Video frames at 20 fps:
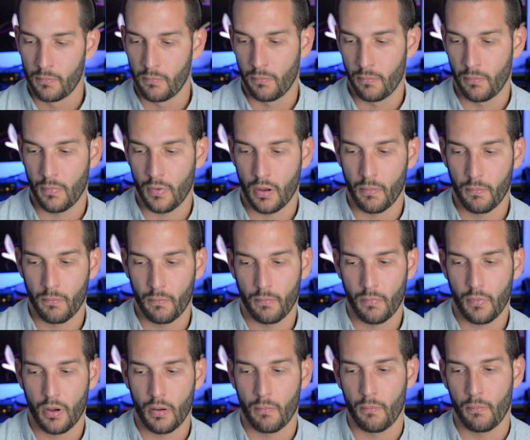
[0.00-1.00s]
mum,
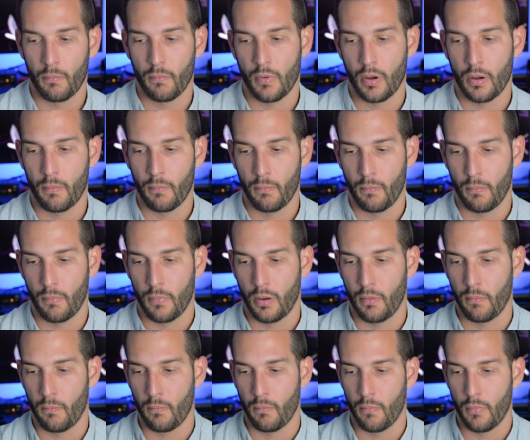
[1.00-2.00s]
mum, mum,
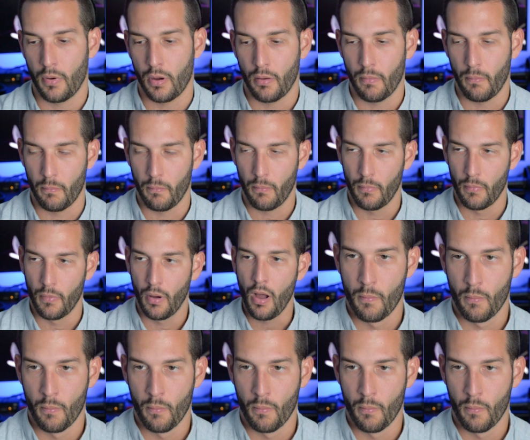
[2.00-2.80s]
mum.